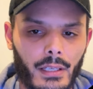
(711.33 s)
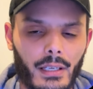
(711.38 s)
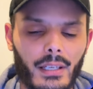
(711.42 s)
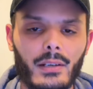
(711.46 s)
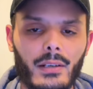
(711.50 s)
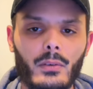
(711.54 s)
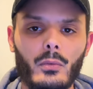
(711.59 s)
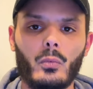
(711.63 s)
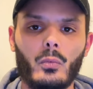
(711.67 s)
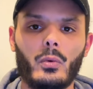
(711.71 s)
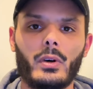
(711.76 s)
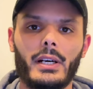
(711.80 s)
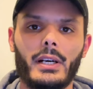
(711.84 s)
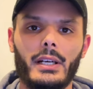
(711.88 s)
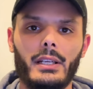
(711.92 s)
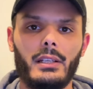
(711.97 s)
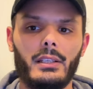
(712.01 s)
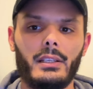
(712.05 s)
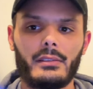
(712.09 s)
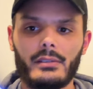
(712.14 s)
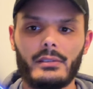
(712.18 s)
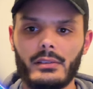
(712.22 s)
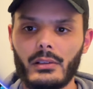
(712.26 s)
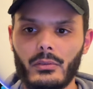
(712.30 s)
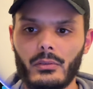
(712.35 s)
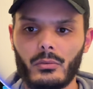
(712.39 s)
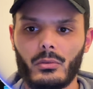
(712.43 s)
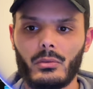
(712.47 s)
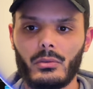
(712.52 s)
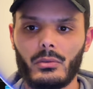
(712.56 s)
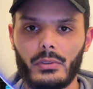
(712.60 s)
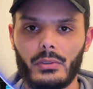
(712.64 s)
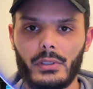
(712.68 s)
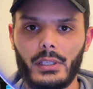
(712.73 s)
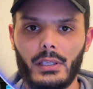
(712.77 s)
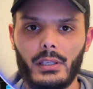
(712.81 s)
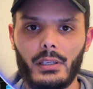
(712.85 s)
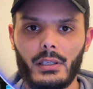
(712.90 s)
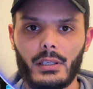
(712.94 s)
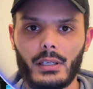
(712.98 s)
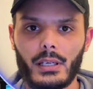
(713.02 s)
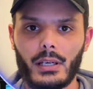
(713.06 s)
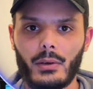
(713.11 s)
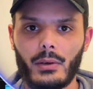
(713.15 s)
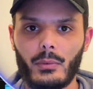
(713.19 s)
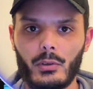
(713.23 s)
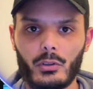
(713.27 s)
And while it's
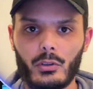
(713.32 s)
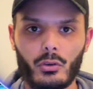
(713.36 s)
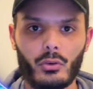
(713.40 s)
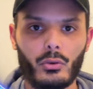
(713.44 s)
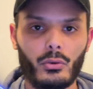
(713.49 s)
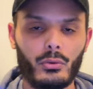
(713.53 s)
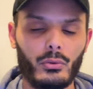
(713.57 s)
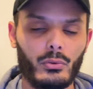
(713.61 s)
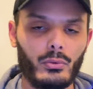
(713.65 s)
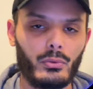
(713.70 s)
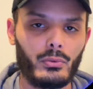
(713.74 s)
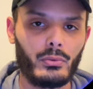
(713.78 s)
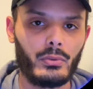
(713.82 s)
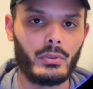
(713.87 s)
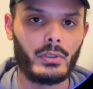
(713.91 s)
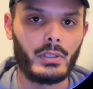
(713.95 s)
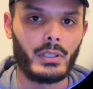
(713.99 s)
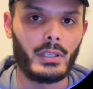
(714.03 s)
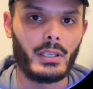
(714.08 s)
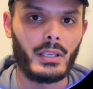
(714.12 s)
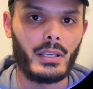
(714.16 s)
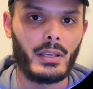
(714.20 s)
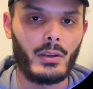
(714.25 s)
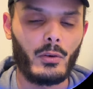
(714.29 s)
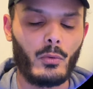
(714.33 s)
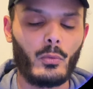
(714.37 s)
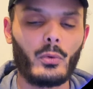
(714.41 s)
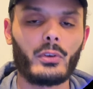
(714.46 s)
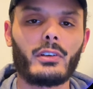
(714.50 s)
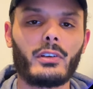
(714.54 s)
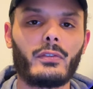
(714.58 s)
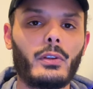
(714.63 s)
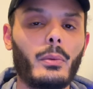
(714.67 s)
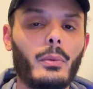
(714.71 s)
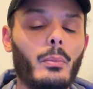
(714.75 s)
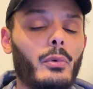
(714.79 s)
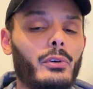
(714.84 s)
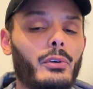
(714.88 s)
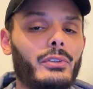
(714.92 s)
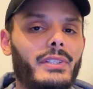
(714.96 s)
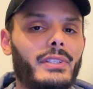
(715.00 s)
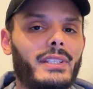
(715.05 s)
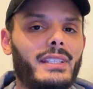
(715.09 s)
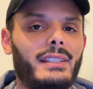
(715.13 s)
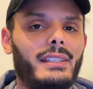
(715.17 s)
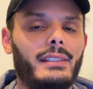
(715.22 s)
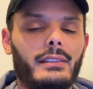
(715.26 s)
downloading, I will show you one of the
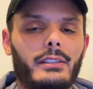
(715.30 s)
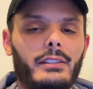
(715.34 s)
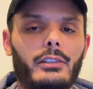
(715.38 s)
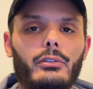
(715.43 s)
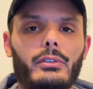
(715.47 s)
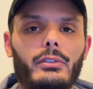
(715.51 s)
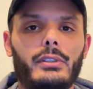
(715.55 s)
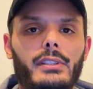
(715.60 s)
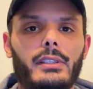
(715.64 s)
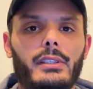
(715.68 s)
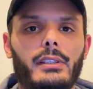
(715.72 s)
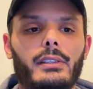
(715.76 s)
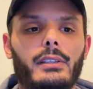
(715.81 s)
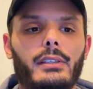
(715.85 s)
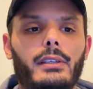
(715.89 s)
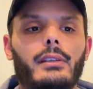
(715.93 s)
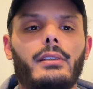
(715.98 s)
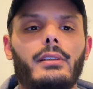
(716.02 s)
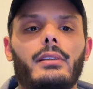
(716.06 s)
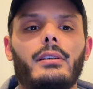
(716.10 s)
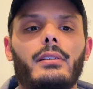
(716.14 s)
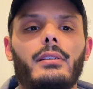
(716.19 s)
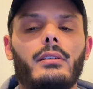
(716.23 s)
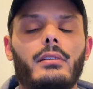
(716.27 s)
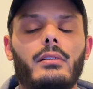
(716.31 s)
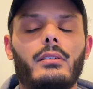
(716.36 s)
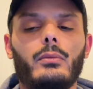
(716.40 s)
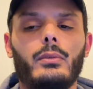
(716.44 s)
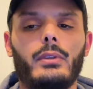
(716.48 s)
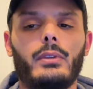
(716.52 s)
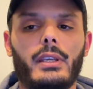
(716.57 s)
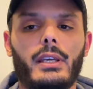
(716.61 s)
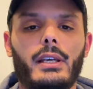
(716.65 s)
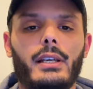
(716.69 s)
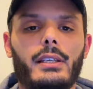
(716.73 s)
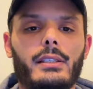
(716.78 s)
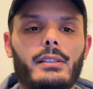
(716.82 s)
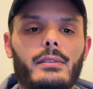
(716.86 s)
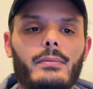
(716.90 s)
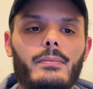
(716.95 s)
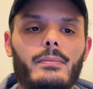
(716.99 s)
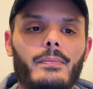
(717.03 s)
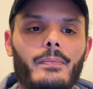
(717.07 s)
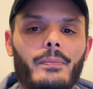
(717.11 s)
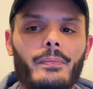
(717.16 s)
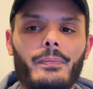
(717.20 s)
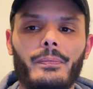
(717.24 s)
most interesting things with
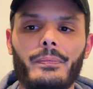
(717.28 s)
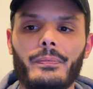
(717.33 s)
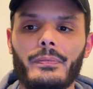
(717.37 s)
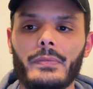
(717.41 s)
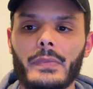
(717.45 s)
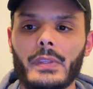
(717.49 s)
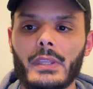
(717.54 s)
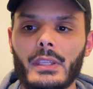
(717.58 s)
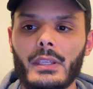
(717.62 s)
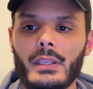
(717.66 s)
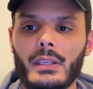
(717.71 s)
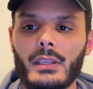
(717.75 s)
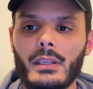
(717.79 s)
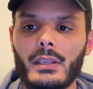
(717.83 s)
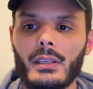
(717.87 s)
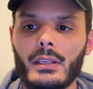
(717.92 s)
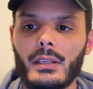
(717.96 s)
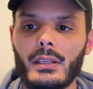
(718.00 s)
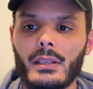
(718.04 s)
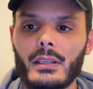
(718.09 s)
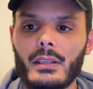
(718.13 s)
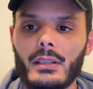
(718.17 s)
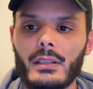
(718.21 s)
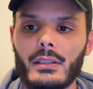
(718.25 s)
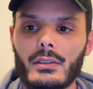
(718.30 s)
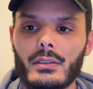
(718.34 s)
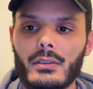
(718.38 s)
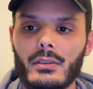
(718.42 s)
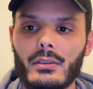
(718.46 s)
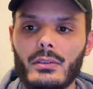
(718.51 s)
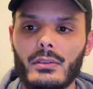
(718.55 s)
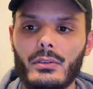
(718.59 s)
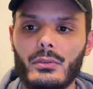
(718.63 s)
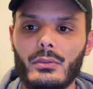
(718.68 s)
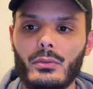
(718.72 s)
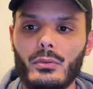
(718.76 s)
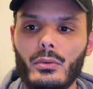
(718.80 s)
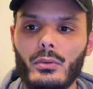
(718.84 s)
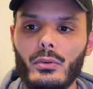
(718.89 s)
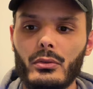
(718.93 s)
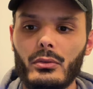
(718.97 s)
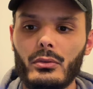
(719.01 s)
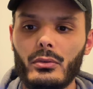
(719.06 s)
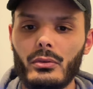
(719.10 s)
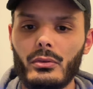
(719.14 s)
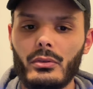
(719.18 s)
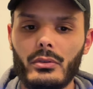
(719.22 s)
Kasm. So go
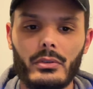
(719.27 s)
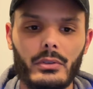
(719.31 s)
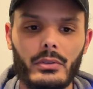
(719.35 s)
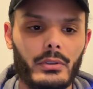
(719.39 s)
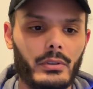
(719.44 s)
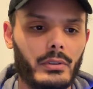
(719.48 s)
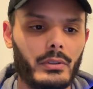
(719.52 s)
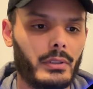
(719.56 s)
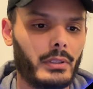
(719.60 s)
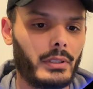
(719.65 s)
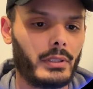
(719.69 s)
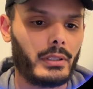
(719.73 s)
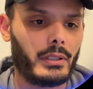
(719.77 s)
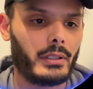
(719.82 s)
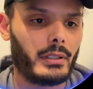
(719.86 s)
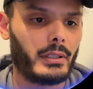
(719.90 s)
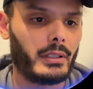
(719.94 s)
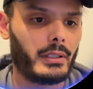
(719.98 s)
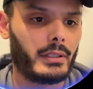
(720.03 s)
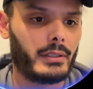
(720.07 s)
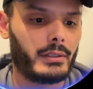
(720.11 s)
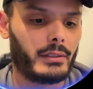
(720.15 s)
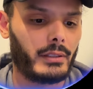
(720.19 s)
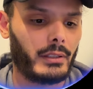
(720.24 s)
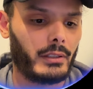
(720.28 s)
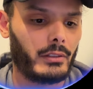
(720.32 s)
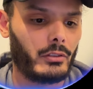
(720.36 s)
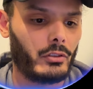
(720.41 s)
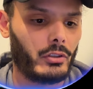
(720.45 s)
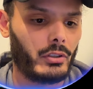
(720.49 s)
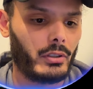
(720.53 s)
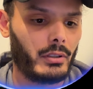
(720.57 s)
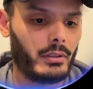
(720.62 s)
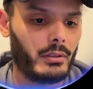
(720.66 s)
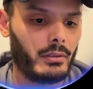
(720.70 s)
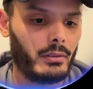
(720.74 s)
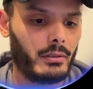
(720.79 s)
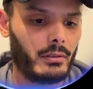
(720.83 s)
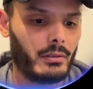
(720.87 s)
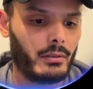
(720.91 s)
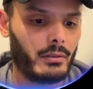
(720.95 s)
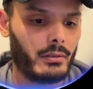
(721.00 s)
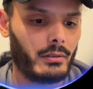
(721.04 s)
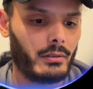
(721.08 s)
to your extension,